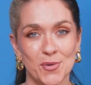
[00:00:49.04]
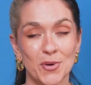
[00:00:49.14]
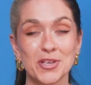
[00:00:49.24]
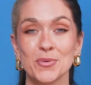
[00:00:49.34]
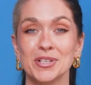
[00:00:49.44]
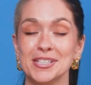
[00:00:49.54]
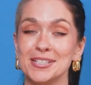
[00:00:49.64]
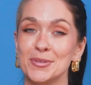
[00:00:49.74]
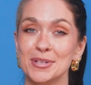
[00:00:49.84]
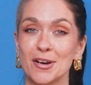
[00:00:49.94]
what you want
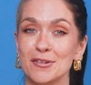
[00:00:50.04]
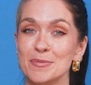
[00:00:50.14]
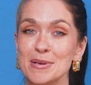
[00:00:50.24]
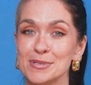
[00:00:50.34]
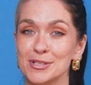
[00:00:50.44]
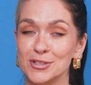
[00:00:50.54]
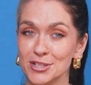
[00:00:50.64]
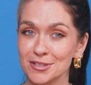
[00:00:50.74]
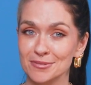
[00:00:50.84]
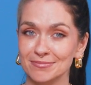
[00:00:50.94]
it to encourage people to
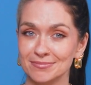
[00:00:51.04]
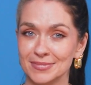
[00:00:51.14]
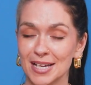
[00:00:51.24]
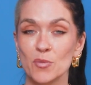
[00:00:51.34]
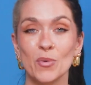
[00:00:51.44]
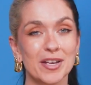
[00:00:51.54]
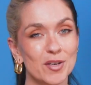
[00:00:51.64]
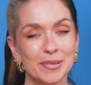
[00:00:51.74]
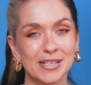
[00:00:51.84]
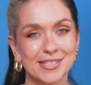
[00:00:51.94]
do, and where
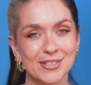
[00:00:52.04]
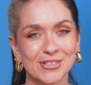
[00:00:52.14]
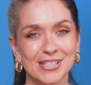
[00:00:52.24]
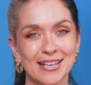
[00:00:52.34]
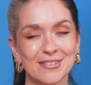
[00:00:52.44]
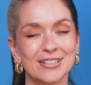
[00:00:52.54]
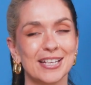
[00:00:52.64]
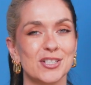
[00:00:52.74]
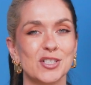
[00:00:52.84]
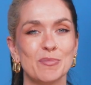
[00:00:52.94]
you're placing your sign in
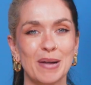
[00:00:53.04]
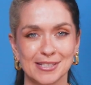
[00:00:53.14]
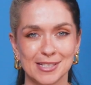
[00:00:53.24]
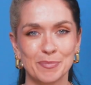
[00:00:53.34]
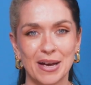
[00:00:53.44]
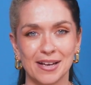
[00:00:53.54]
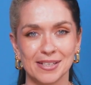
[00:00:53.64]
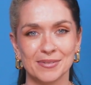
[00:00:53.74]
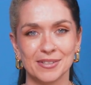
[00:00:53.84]
relation to passers-by.